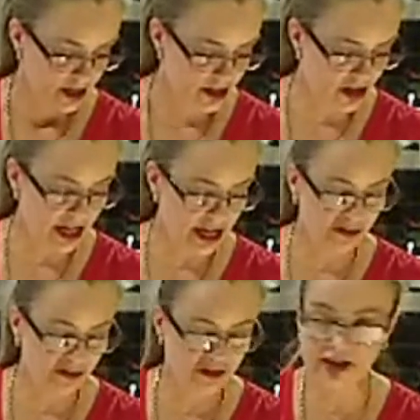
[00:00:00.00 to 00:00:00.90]
So if
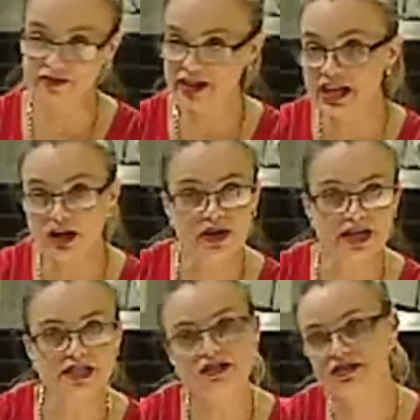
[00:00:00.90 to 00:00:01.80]
you have any
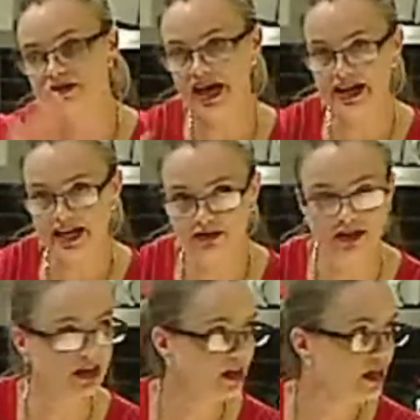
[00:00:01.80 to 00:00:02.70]
questions about
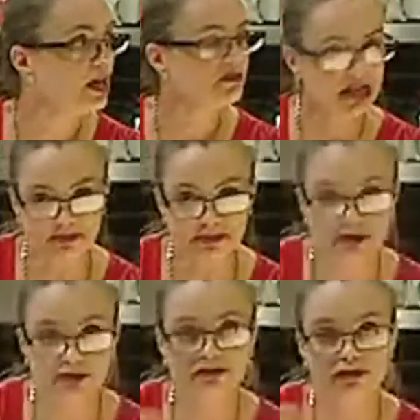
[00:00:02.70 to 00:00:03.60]
anything, pick
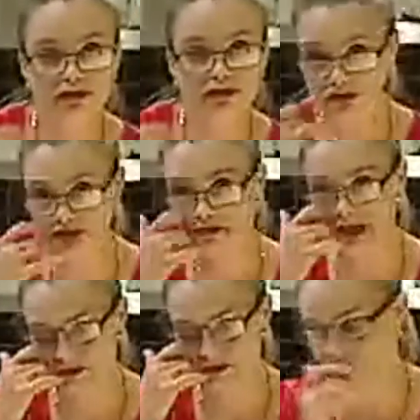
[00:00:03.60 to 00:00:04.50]
up the phone and talk
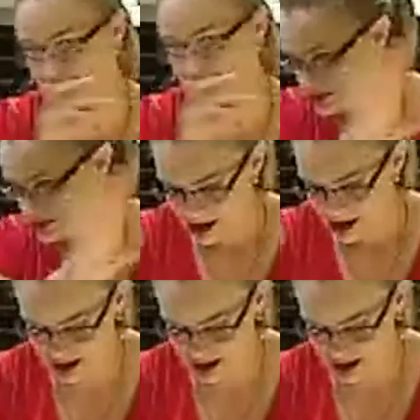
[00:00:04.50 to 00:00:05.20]
to me, because